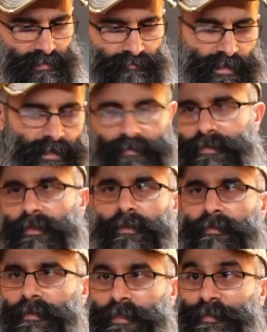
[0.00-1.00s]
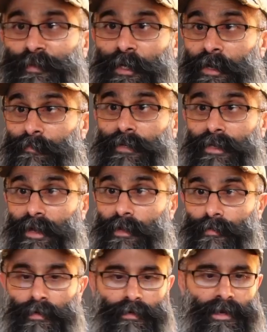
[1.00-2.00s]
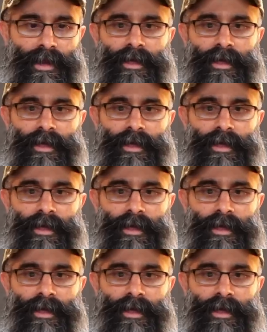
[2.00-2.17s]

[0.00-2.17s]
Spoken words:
of how does all of this come together and